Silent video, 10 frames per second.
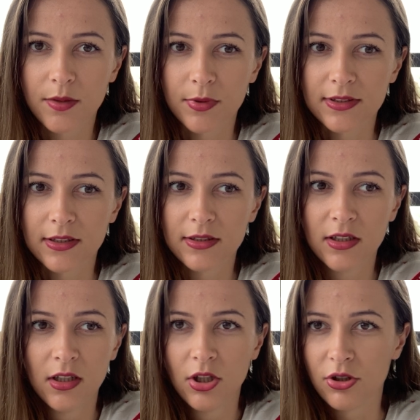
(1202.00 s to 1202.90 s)
the business,
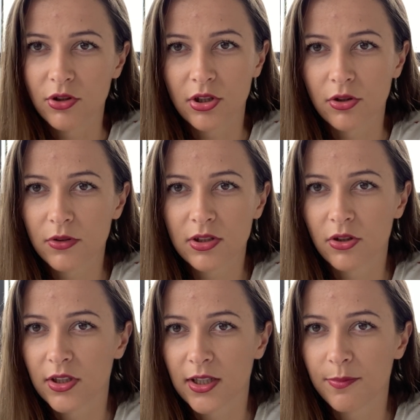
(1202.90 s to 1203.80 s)
you can always
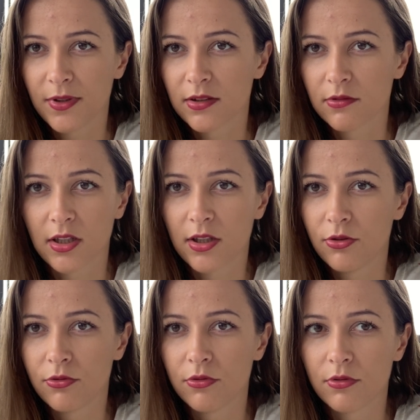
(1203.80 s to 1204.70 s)
contact me as well. I
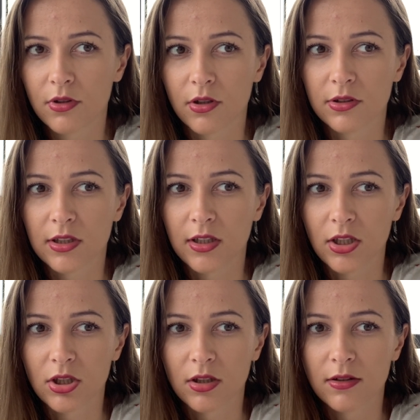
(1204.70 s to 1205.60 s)
do
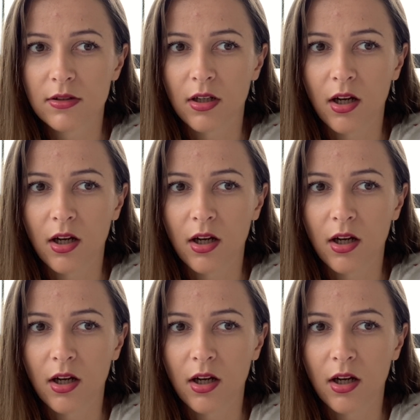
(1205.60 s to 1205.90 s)
consultations.